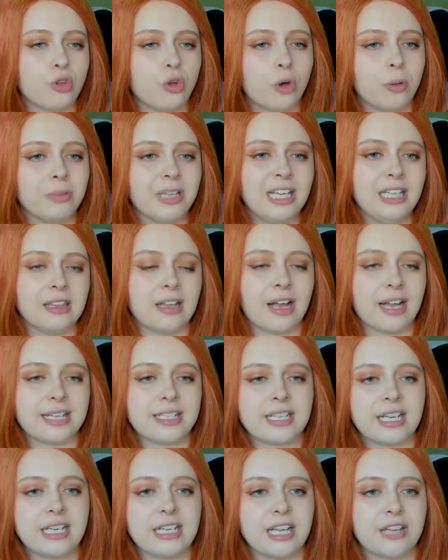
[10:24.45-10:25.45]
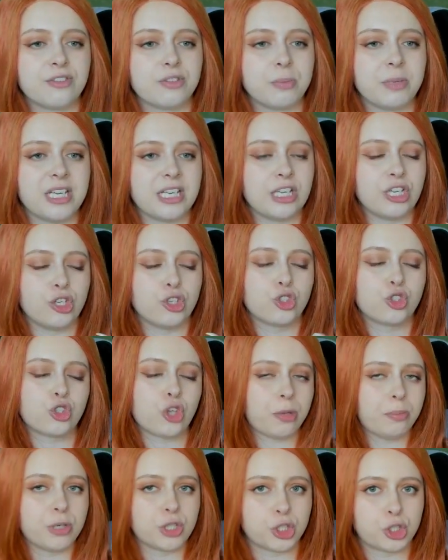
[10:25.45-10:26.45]
Normally lighting gives me
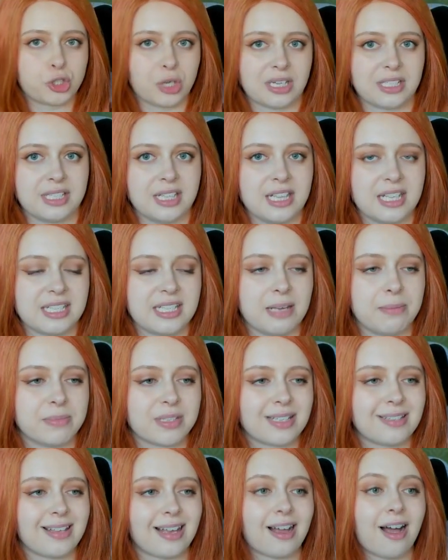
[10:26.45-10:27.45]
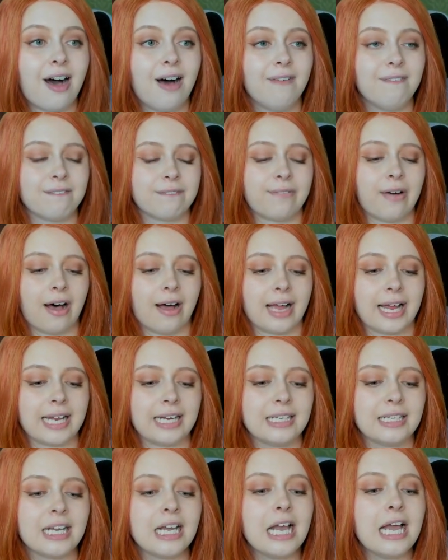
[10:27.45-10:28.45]
so much stress in The Sims because I can't
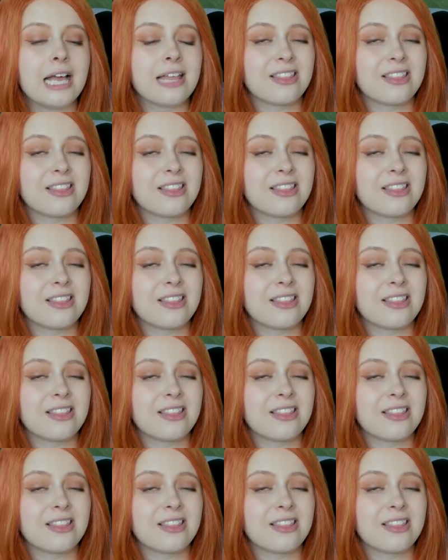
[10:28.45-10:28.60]
find